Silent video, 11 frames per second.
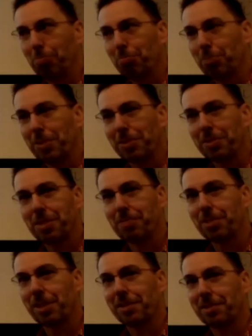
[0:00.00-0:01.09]
is about the same
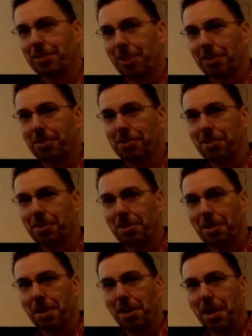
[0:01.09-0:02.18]
size as oxygen,
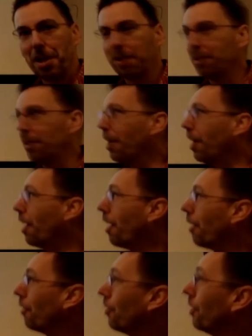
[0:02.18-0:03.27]
and
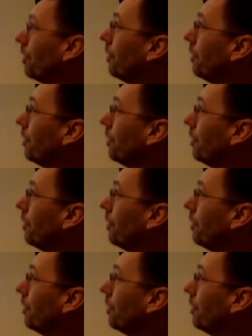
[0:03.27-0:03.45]
our